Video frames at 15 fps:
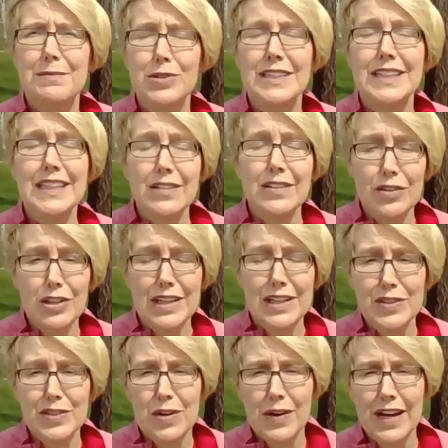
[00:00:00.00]
particularly
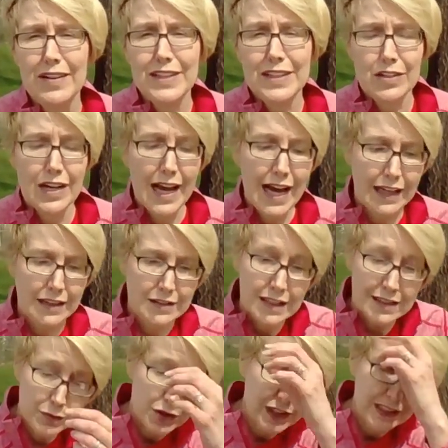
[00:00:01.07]
if you don't have internet
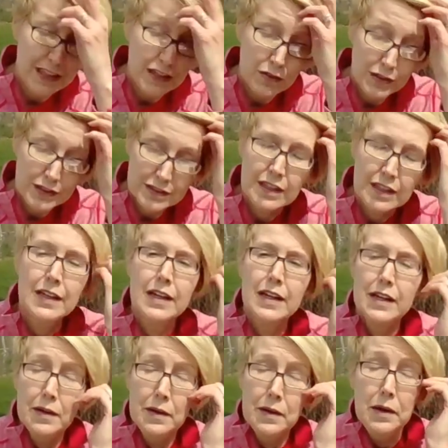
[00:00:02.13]
access, which I know is
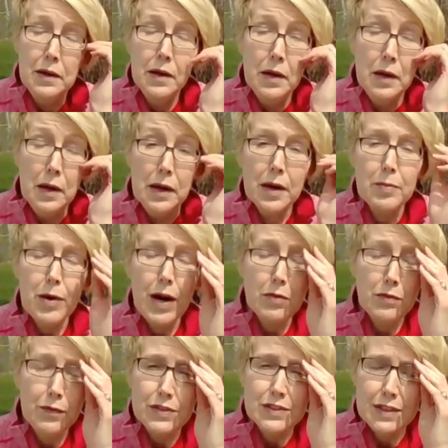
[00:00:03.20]
a
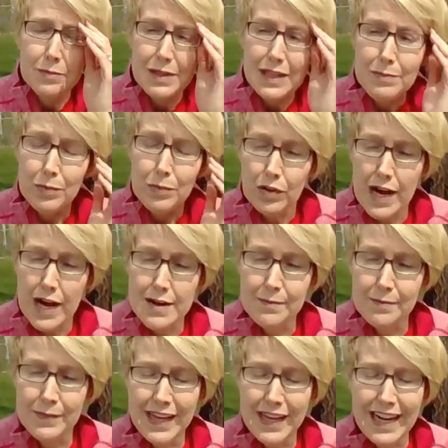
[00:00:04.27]
problem for some people.
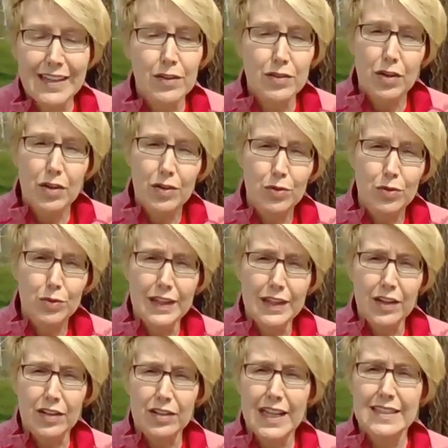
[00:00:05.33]
And I don't know who
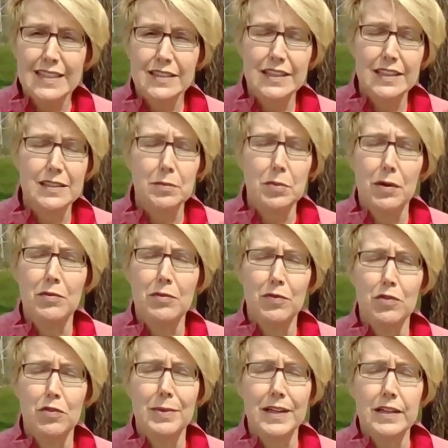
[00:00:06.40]
in our class it is a problem
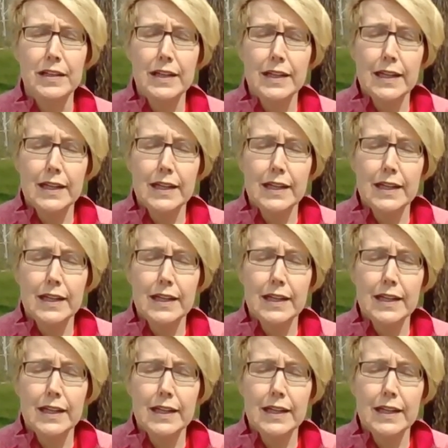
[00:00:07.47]
for, but